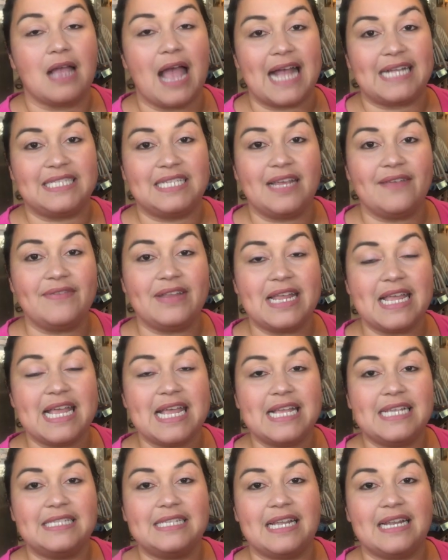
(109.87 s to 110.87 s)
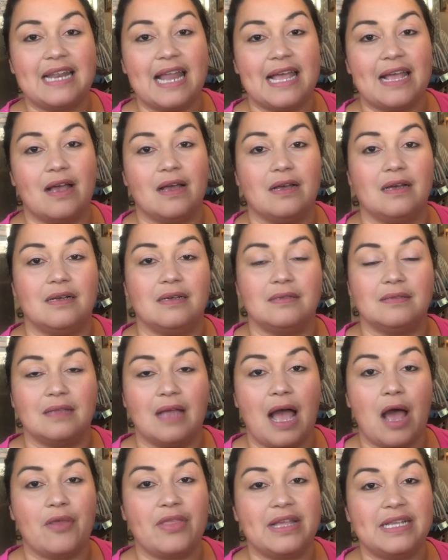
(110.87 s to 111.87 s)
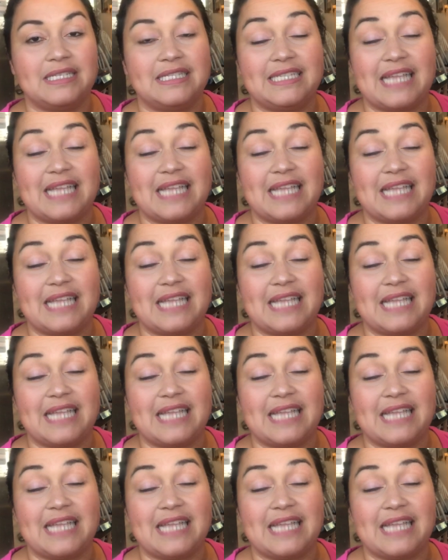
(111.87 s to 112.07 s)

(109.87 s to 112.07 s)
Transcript: activities and like uh, how this